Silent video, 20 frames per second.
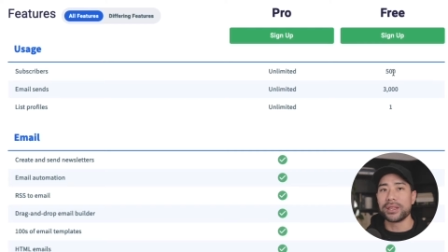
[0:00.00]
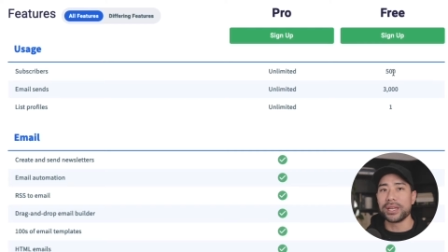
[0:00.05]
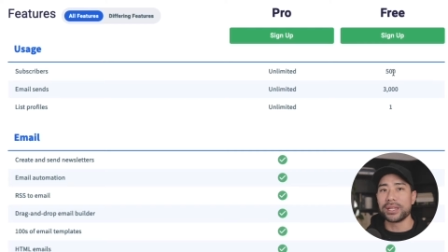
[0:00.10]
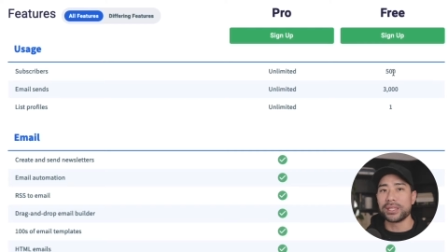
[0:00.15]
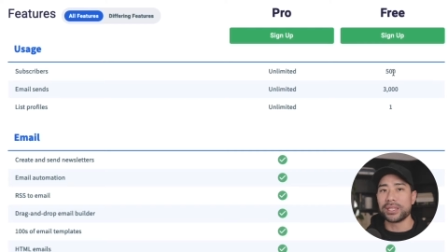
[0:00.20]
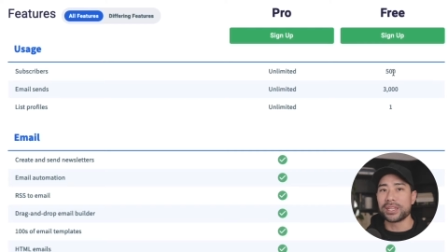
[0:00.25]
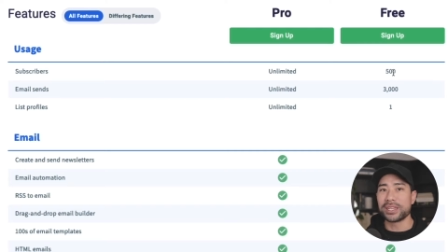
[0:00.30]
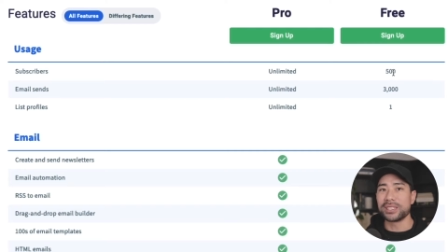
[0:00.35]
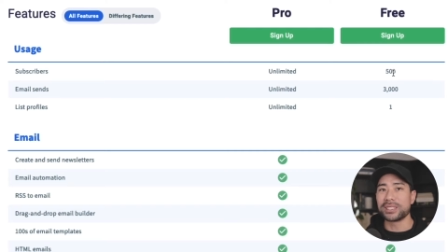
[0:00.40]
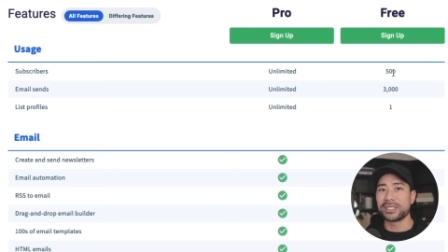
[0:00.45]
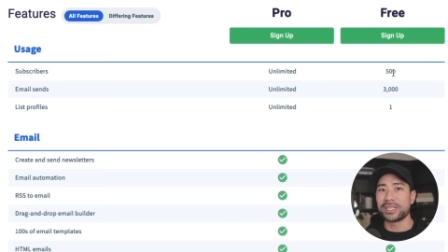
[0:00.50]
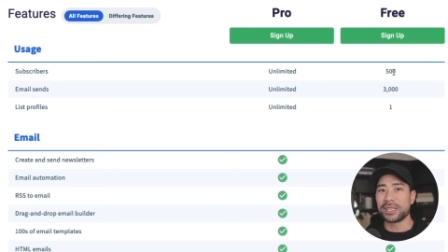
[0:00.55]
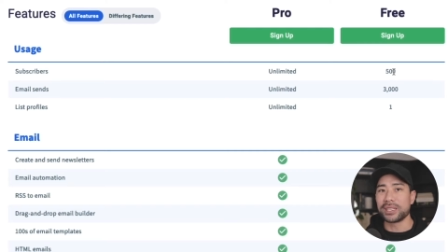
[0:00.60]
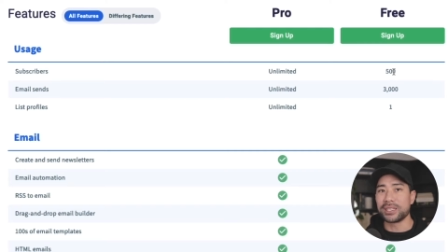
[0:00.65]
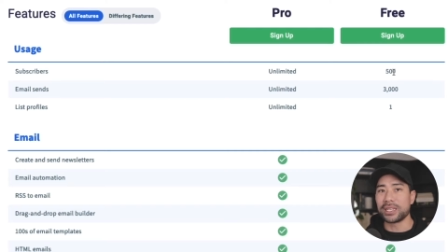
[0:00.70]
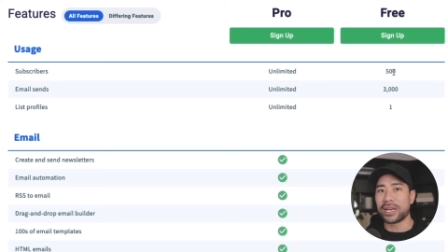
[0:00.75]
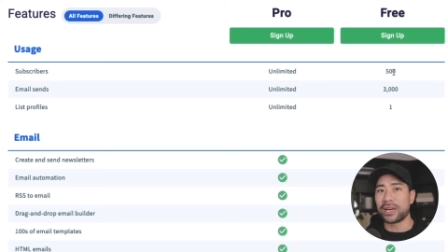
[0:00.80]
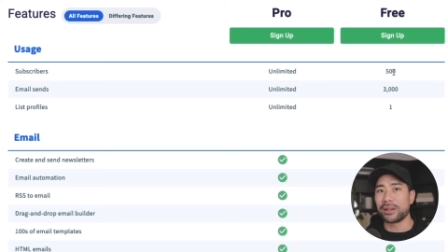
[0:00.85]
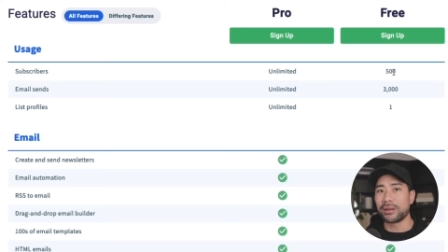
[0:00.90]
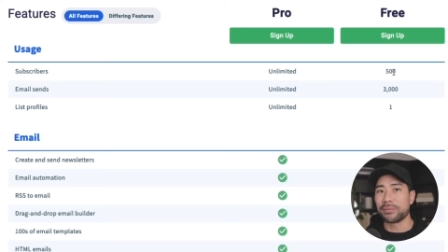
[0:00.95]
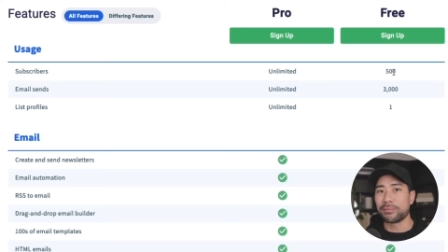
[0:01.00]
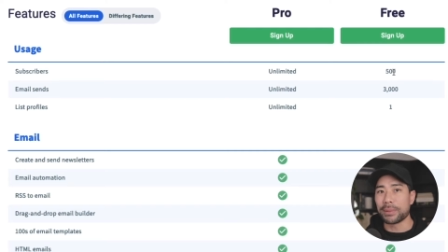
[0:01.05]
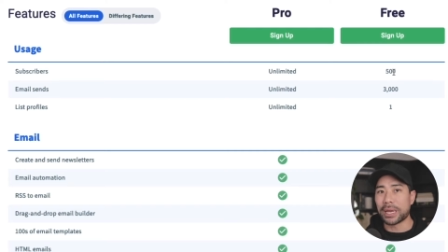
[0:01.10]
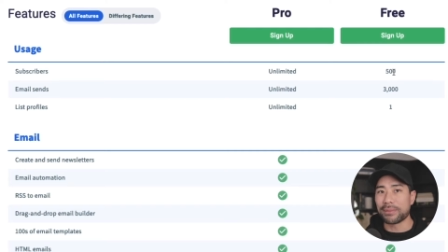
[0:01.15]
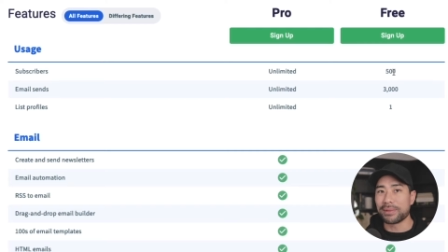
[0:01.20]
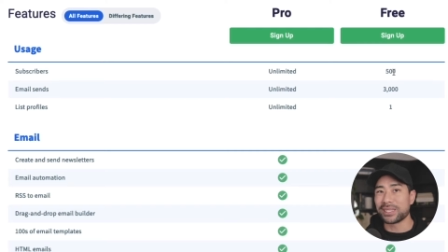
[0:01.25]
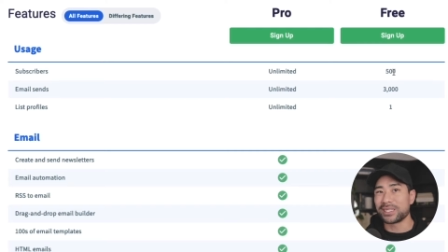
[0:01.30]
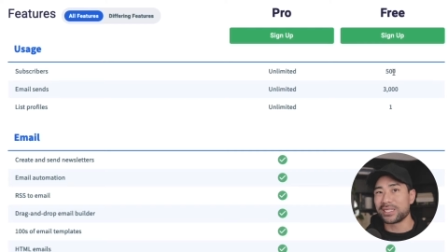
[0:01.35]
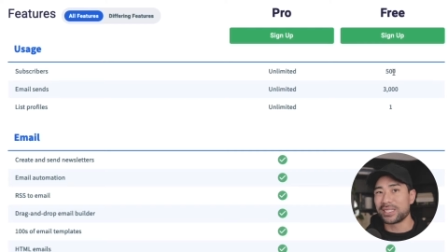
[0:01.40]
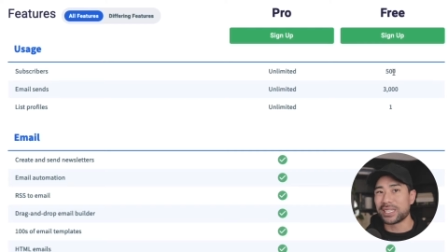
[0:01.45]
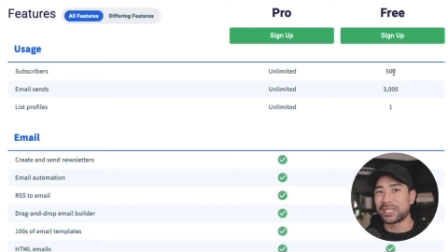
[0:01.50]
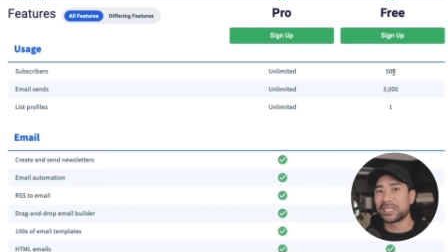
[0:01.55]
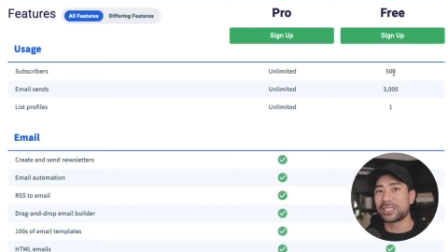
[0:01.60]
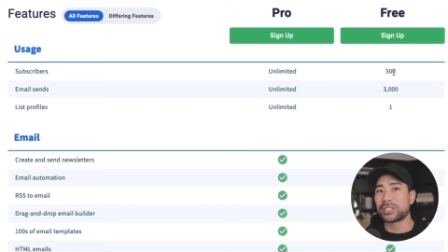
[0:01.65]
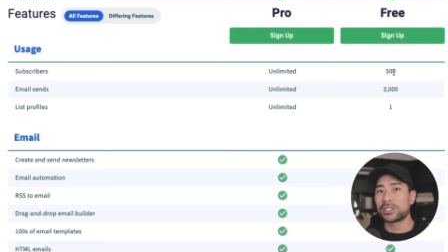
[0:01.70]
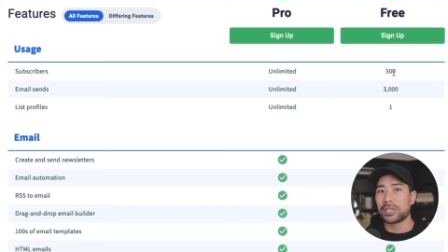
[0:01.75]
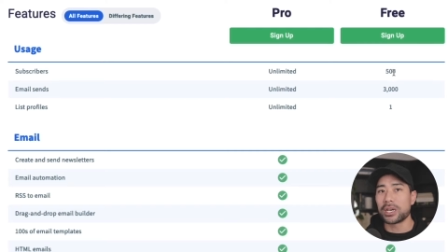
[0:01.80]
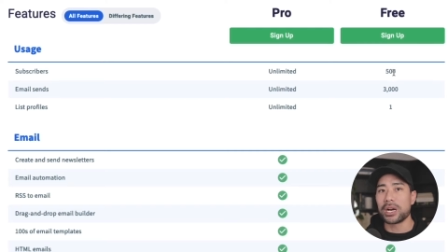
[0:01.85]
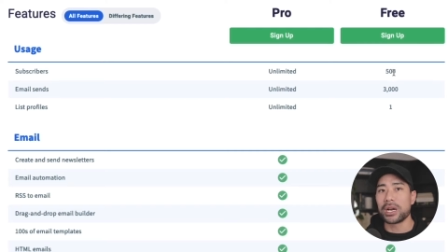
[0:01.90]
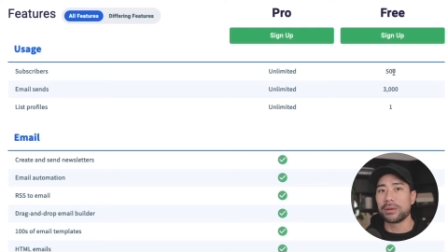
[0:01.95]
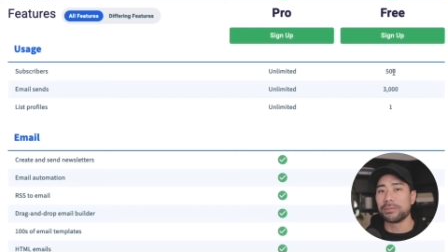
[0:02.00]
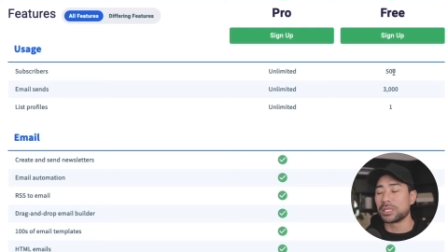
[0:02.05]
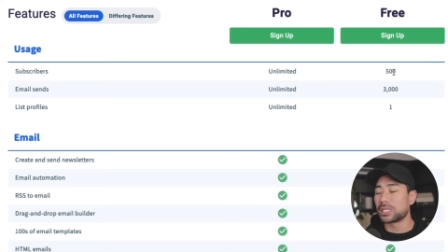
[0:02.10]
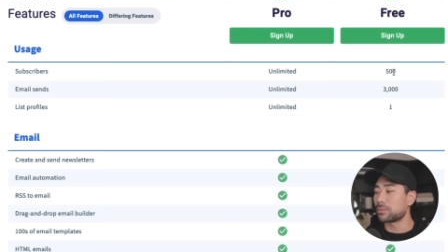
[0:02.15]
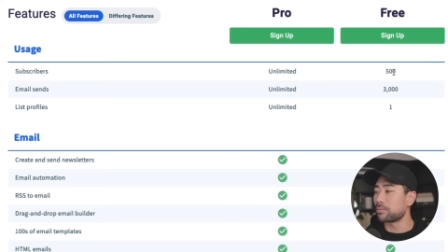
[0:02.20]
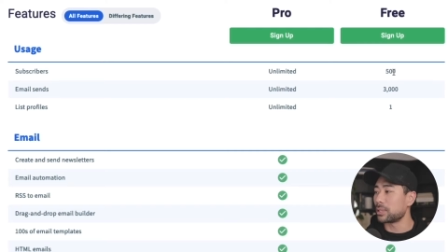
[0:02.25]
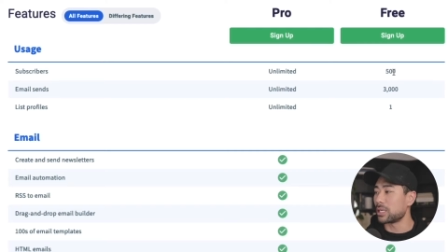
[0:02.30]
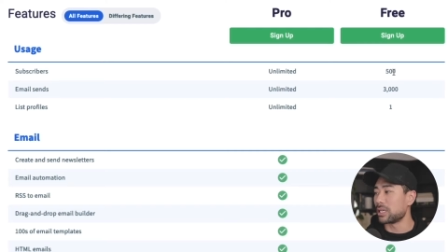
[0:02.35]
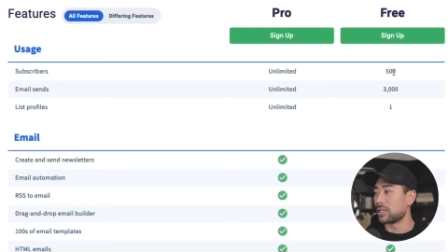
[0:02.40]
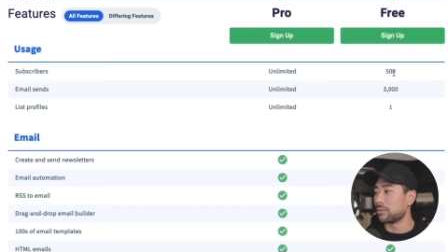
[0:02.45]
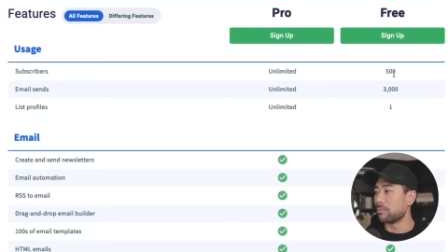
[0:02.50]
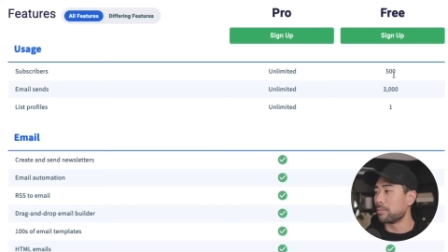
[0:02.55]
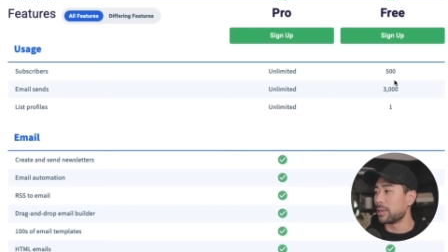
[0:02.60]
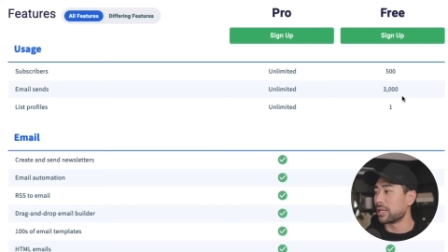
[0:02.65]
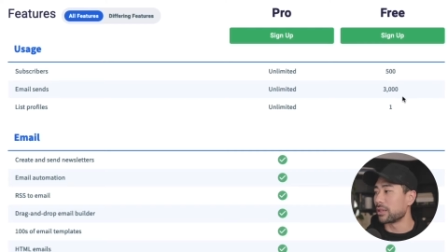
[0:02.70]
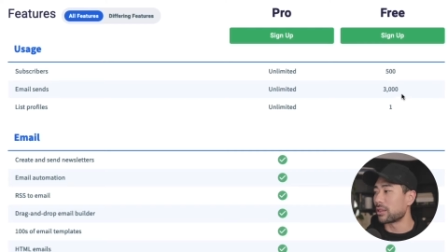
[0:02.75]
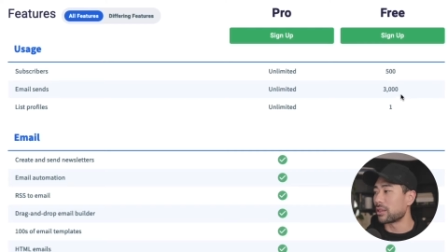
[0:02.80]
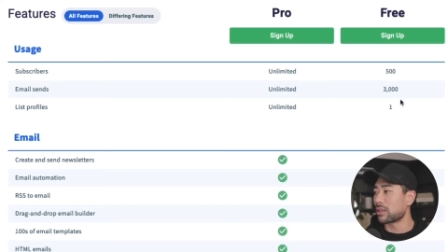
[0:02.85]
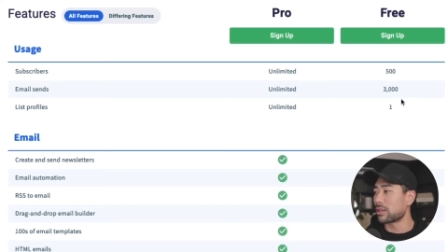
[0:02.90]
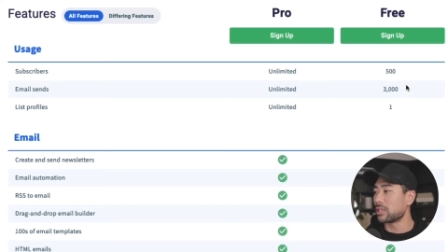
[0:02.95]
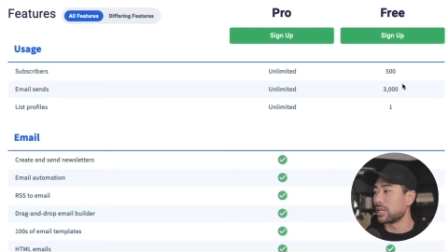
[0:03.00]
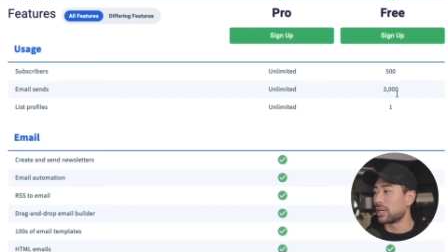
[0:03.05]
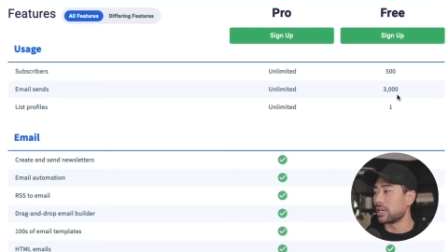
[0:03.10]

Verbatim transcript: then you can send out maybe six times per month,